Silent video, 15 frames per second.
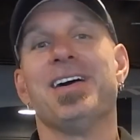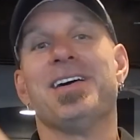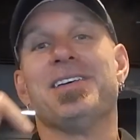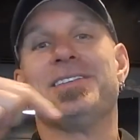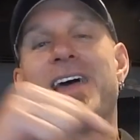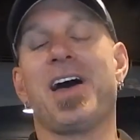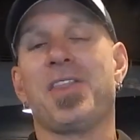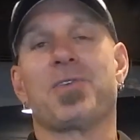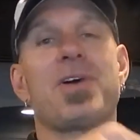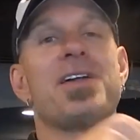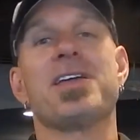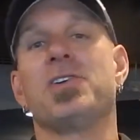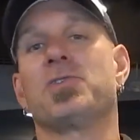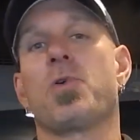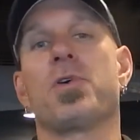down in the
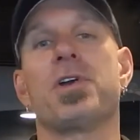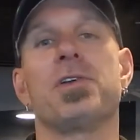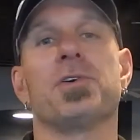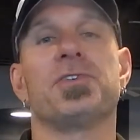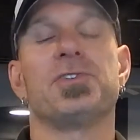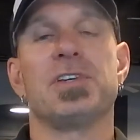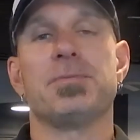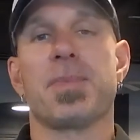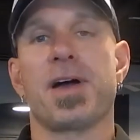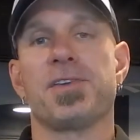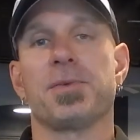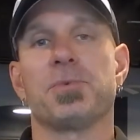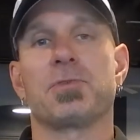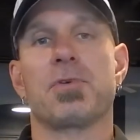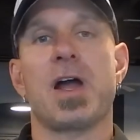right-hand corner, you'll see my
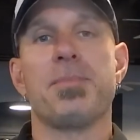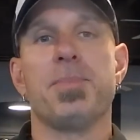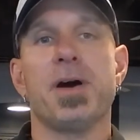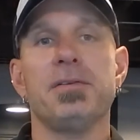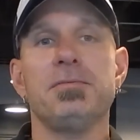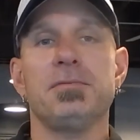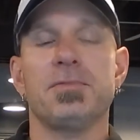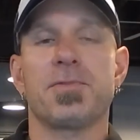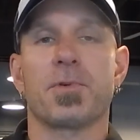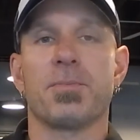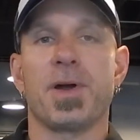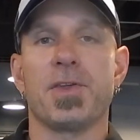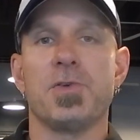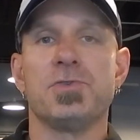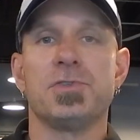subscribe button for
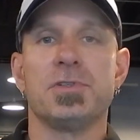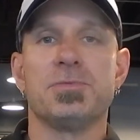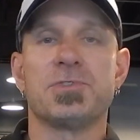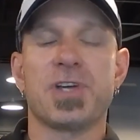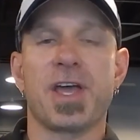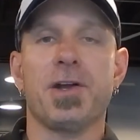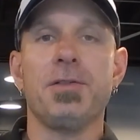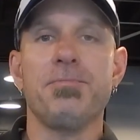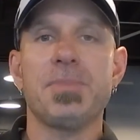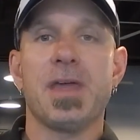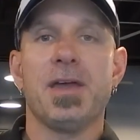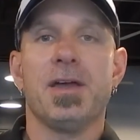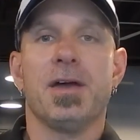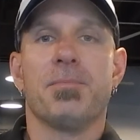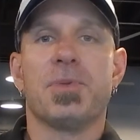my YouTube channel.
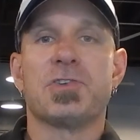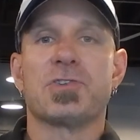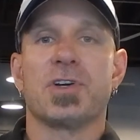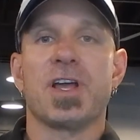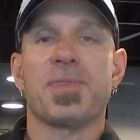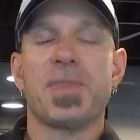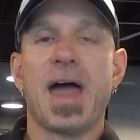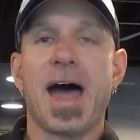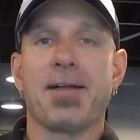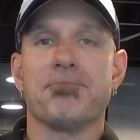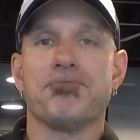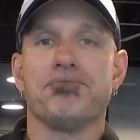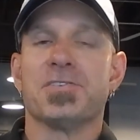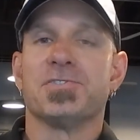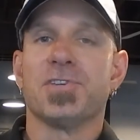Be sure to hit
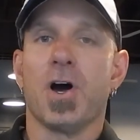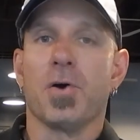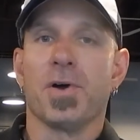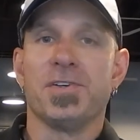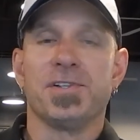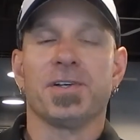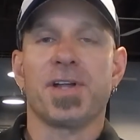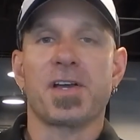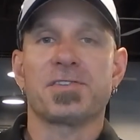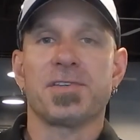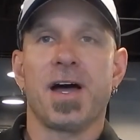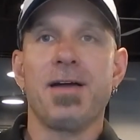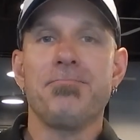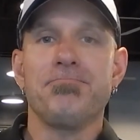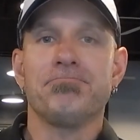that. So until next
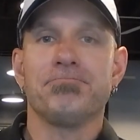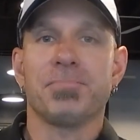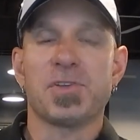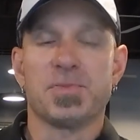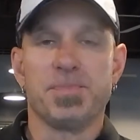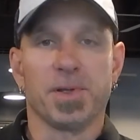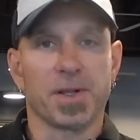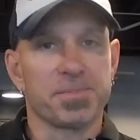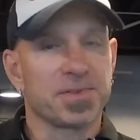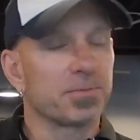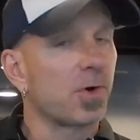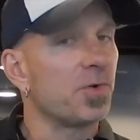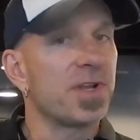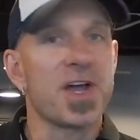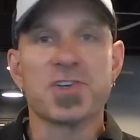time, let's build up
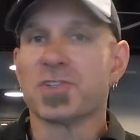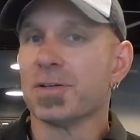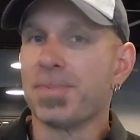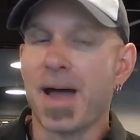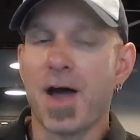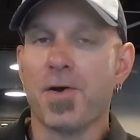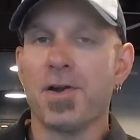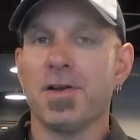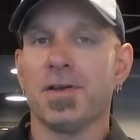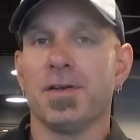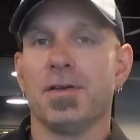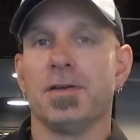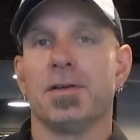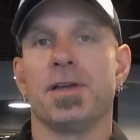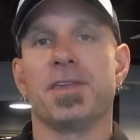some rotational
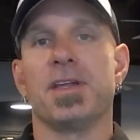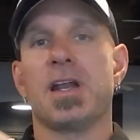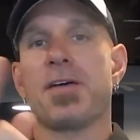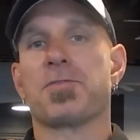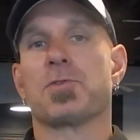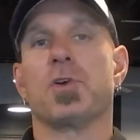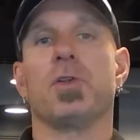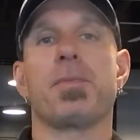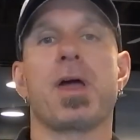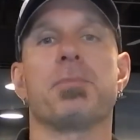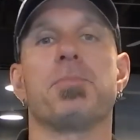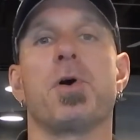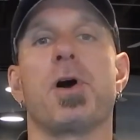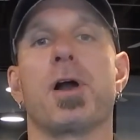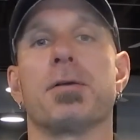power and get after old
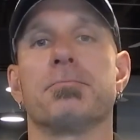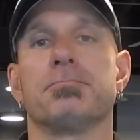man par.